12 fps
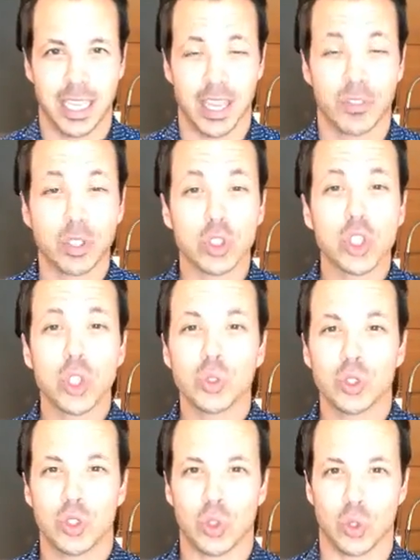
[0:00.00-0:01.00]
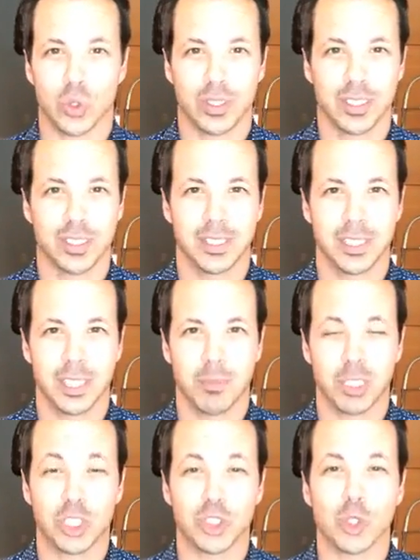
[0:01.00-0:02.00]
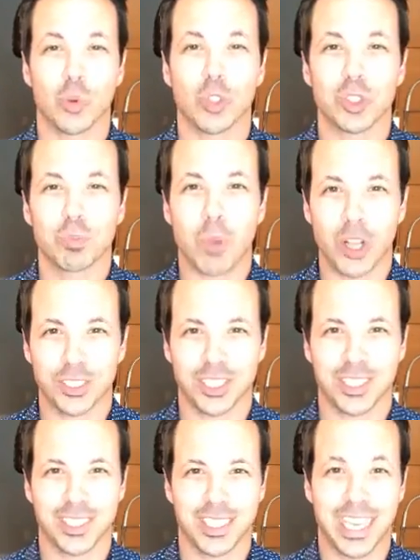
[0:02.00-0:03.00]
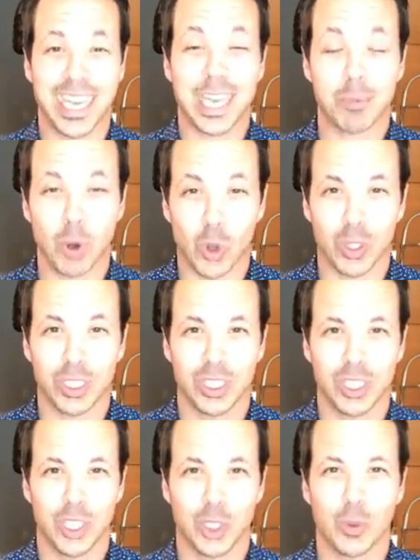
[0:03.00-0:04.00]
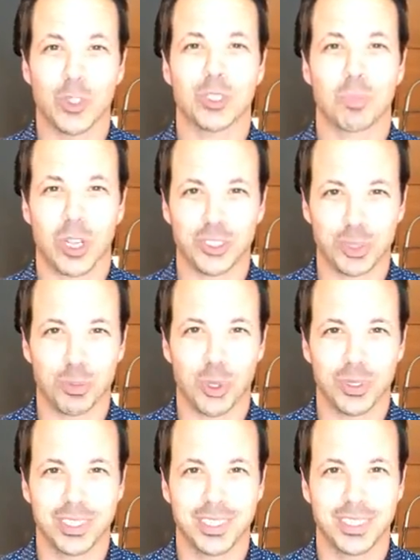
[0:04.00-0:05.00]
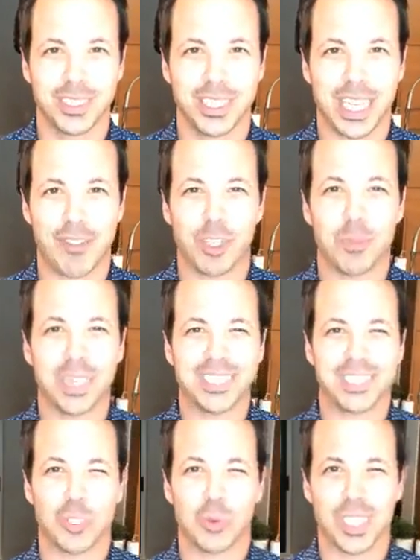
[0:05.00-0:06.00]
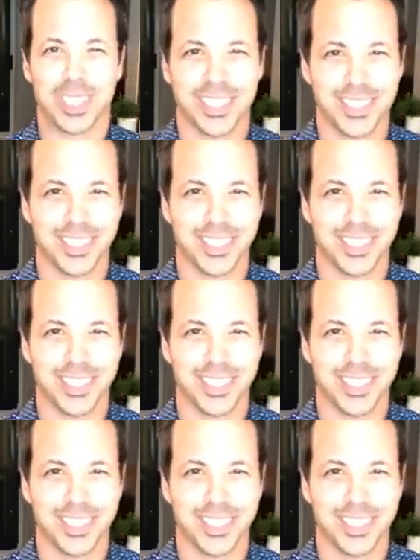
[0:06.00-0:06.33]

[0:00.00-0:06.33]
If you choose to. Because you're able, you're responsible. Have an amazing week.